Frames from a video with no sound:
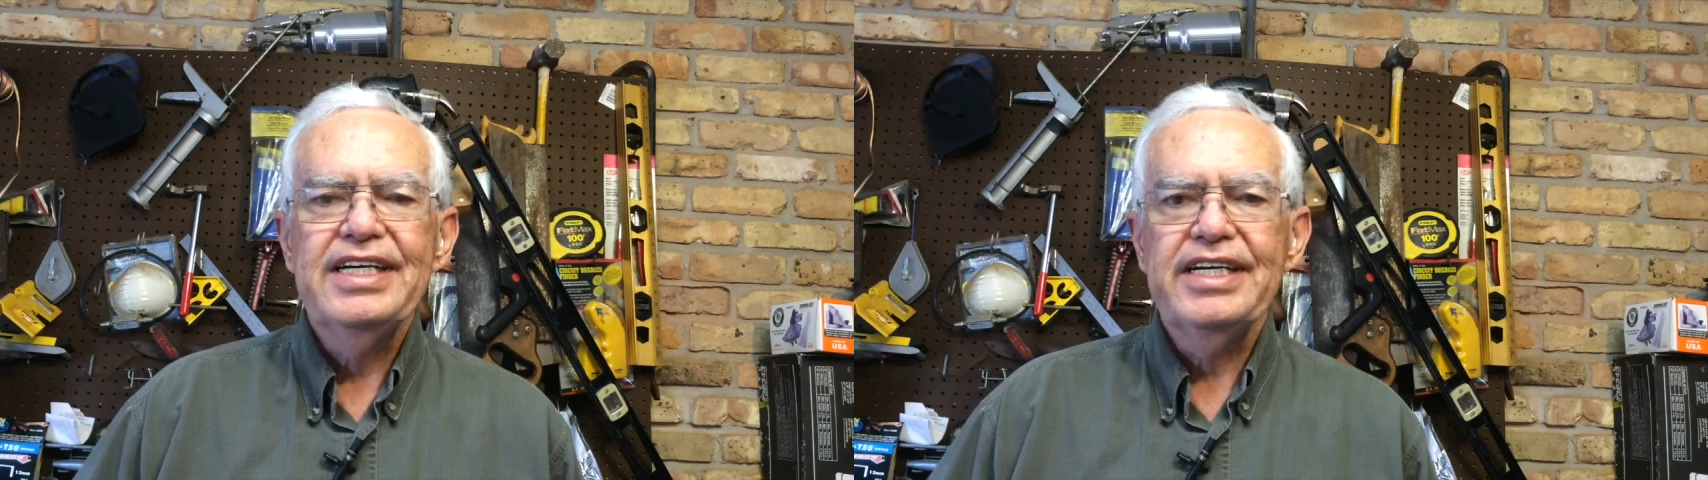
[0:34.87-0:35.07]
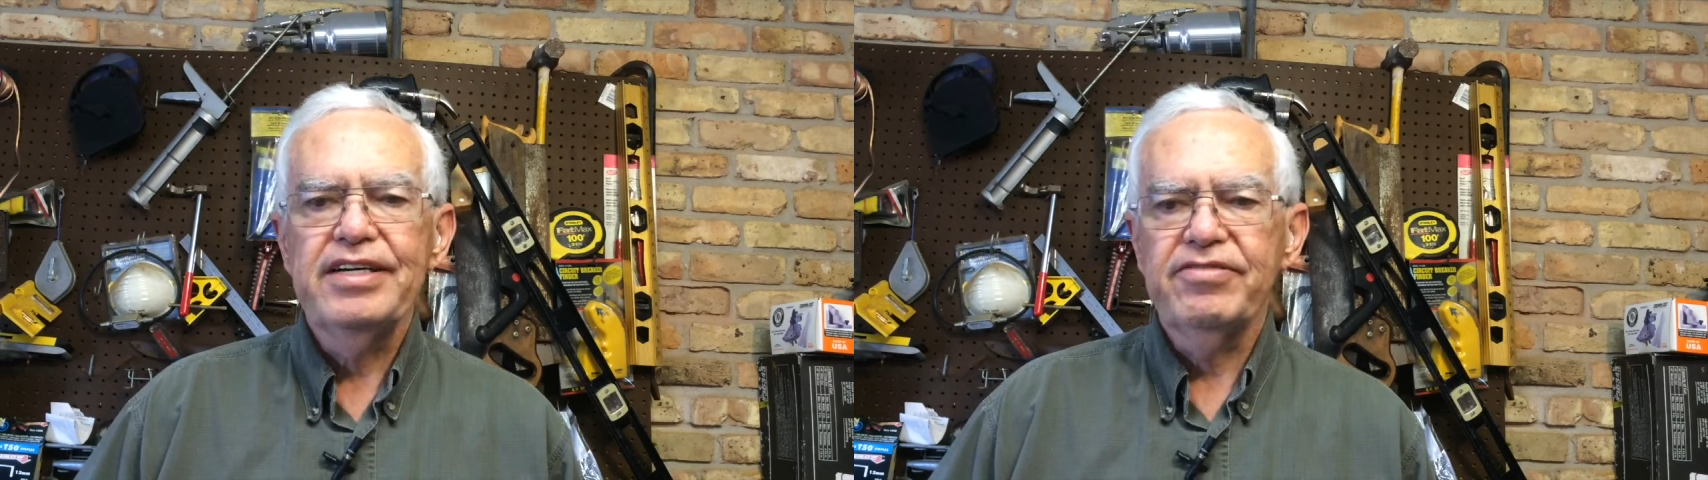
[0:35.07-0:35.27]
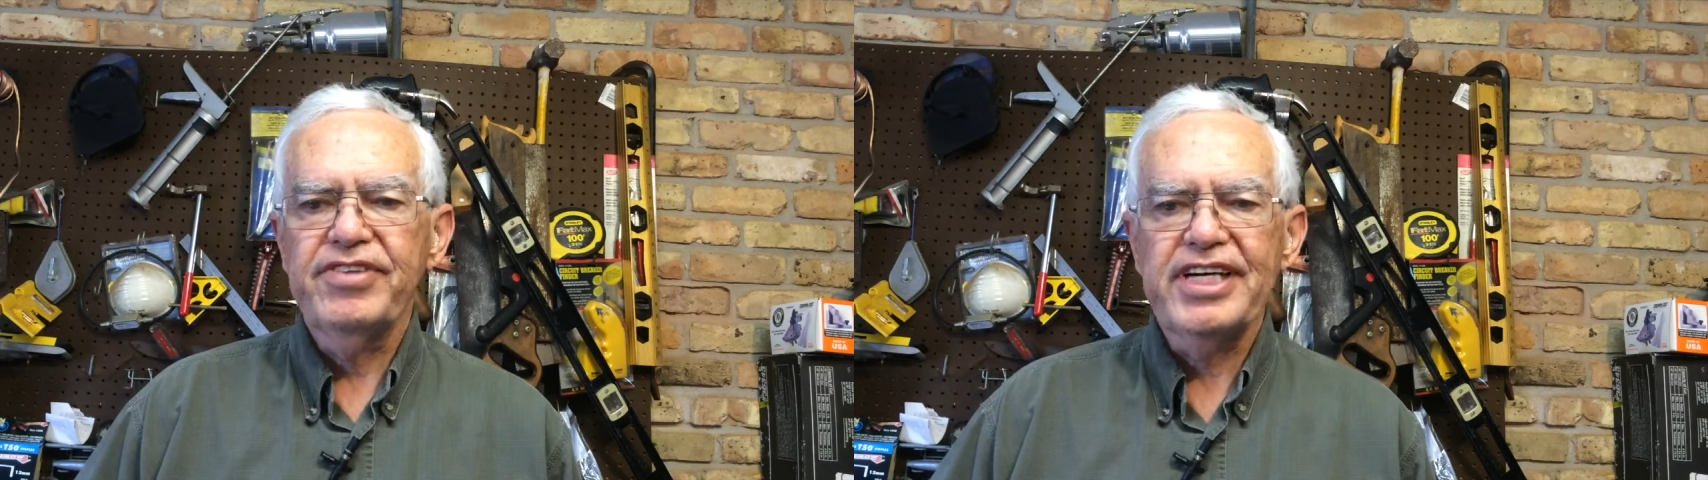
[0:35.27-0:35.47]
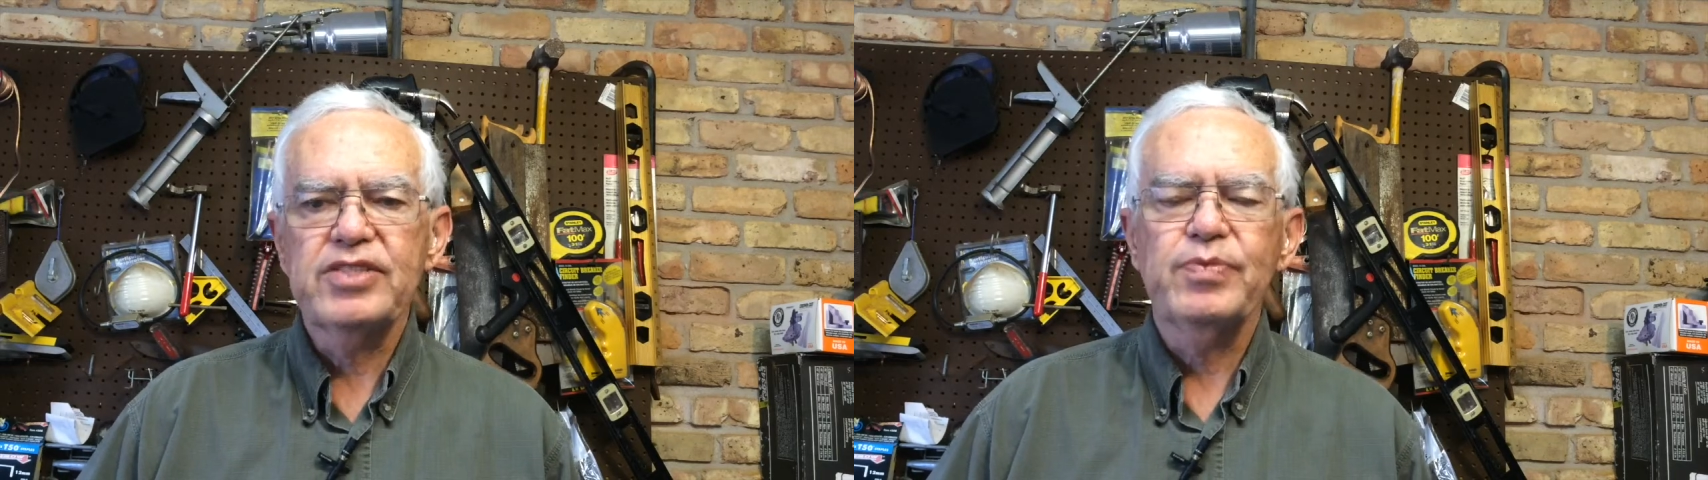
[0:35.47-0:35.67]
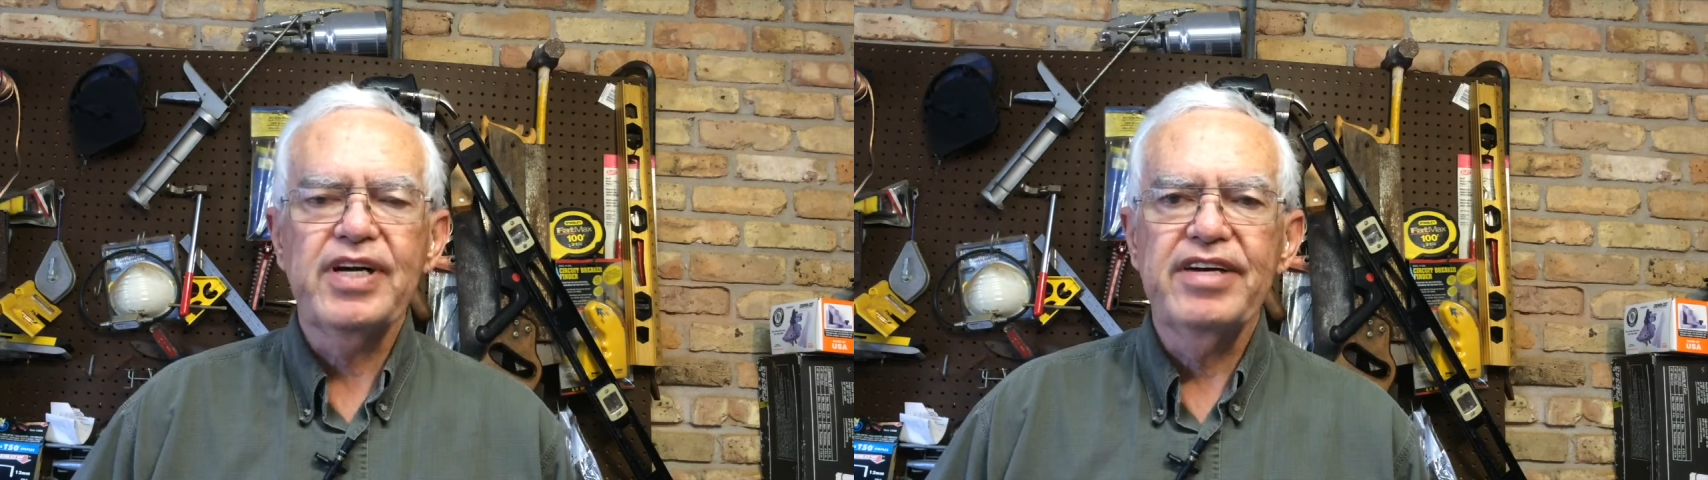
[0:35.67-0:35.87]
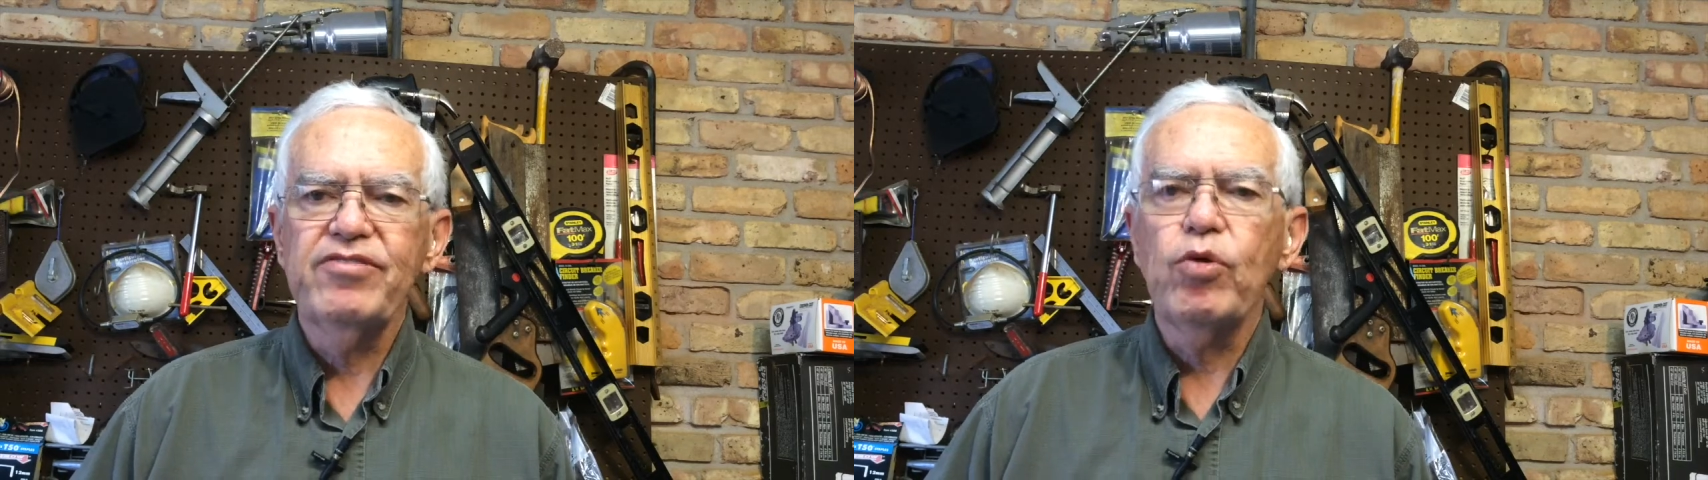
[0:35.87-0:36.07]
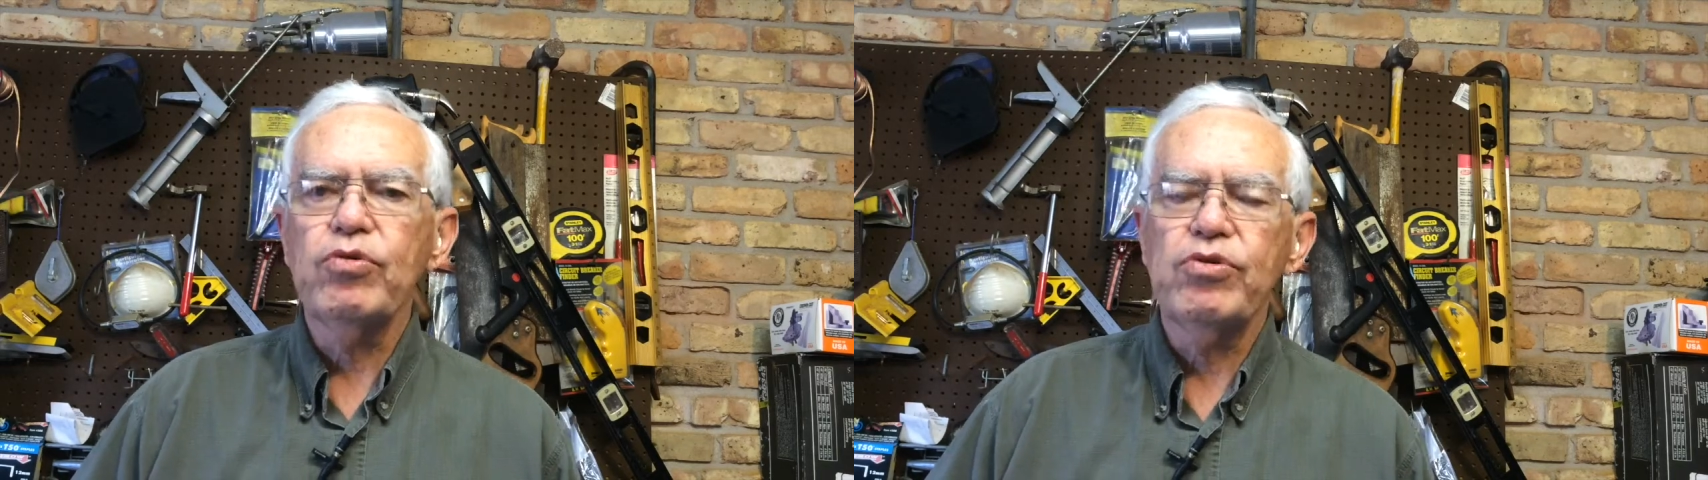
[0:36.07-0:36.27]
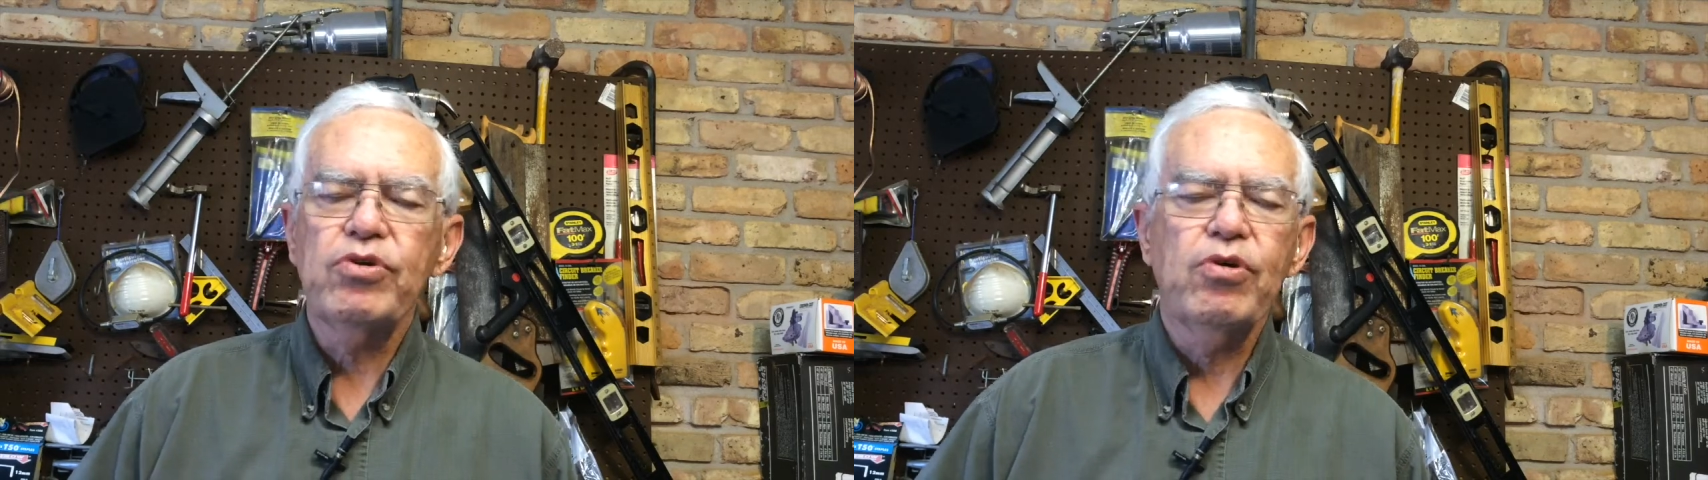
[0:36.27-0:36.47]
It affects my
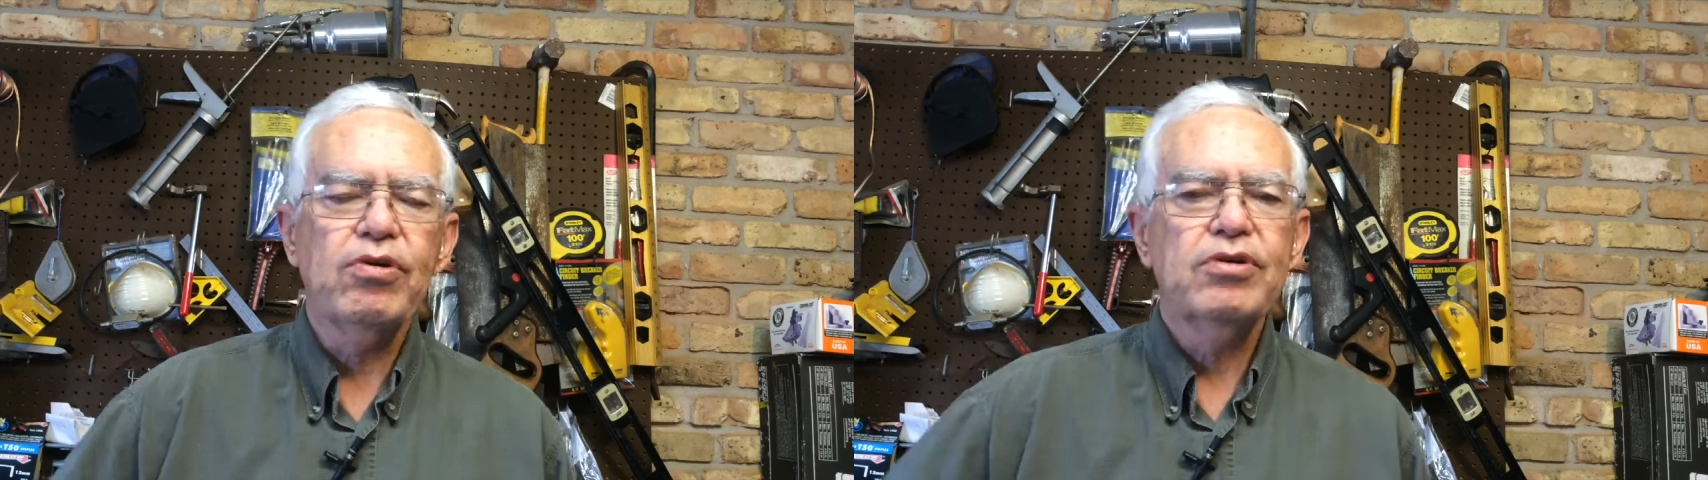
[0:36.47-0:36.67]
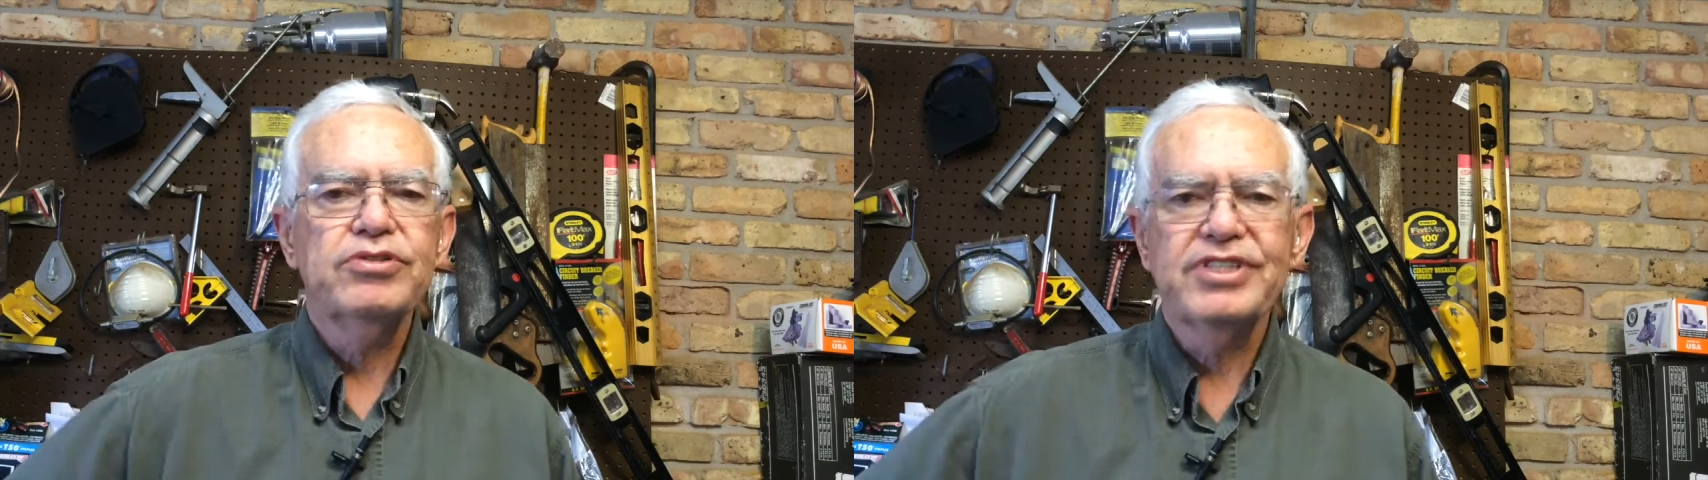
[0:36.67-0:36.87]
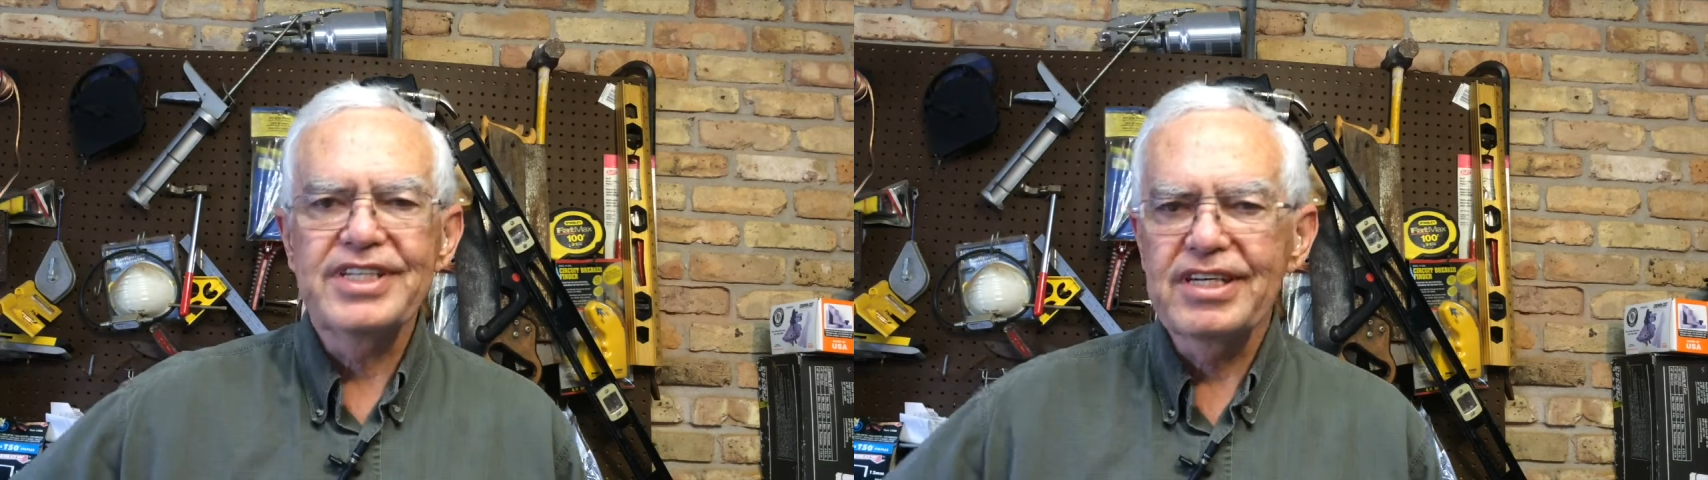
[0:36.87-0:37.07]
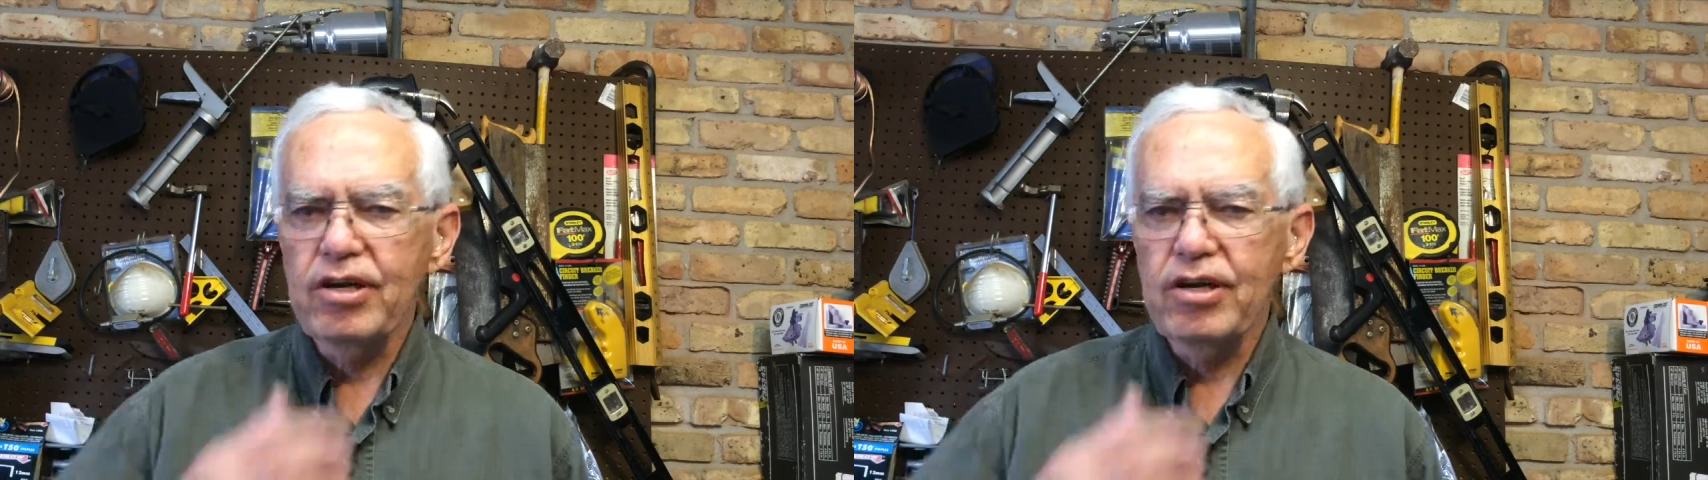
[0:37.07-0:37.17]
vocal cords, and it